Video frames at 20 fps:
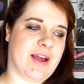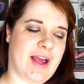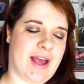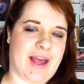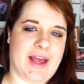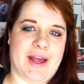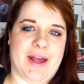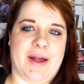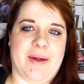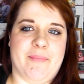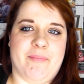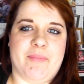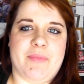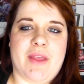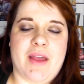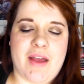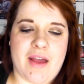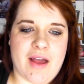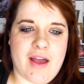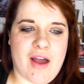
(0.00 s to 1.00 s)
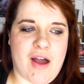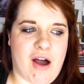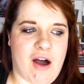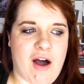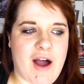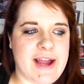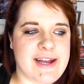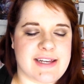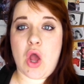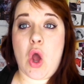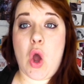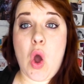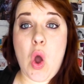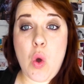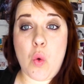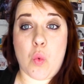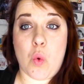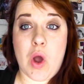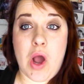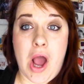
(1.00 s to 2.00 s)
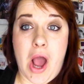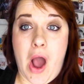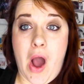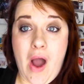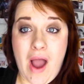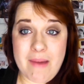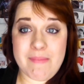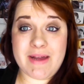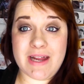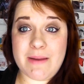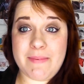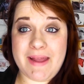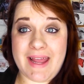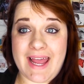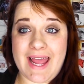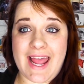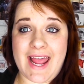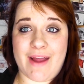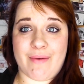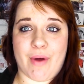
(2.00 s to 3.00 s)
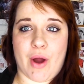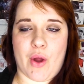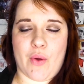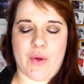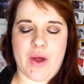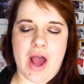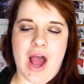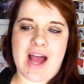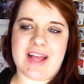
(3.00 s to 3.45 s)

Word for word: So, um, I decide, oh, I'm gonna be a hero.